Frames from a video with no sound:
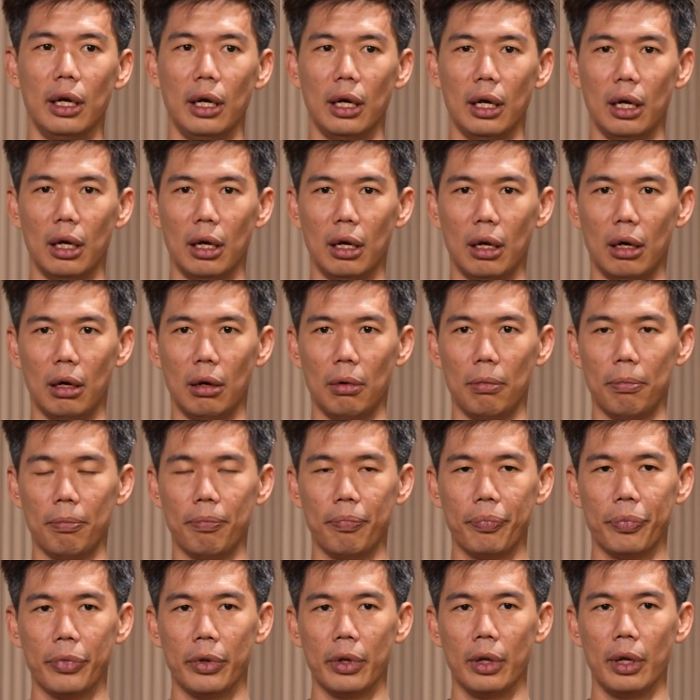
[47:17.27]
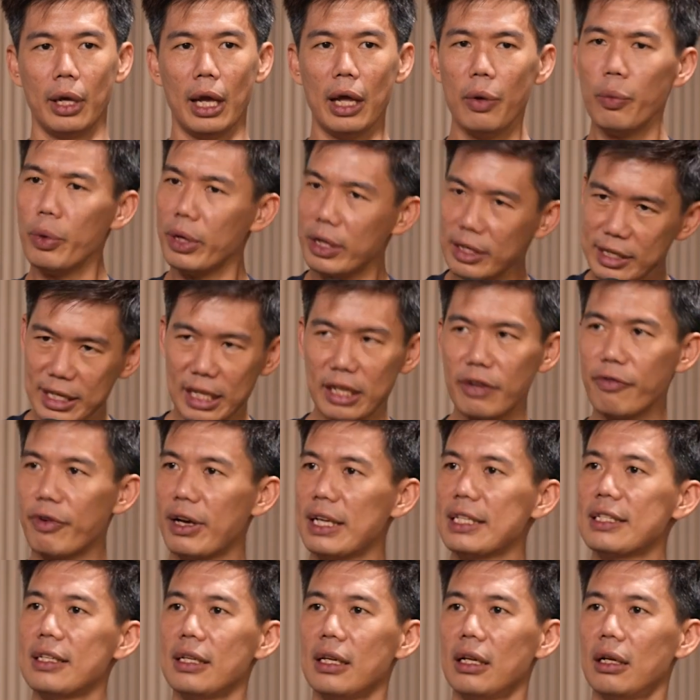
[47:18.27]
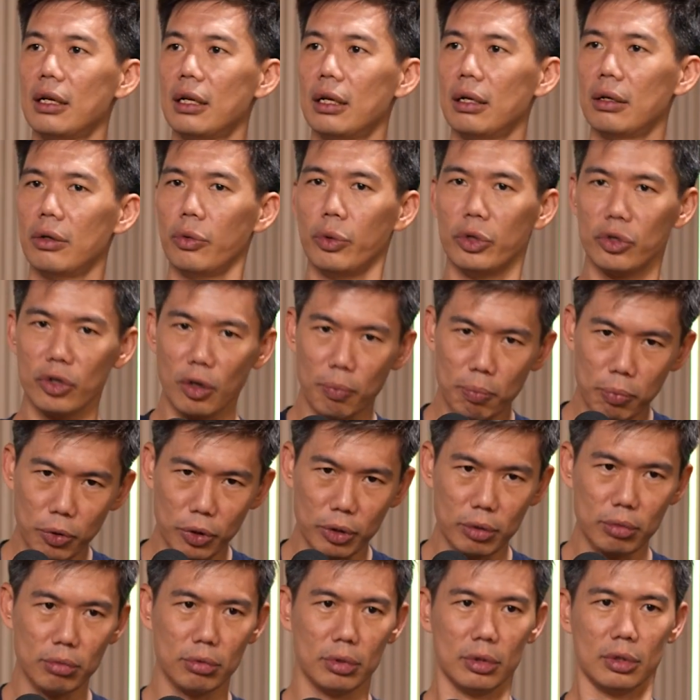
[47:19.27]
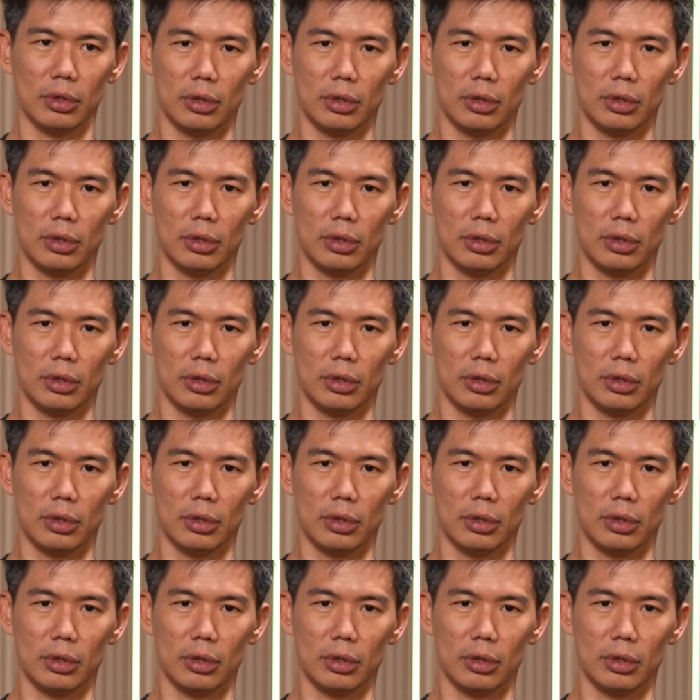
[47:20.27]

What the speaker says: And we incentivize we sort of put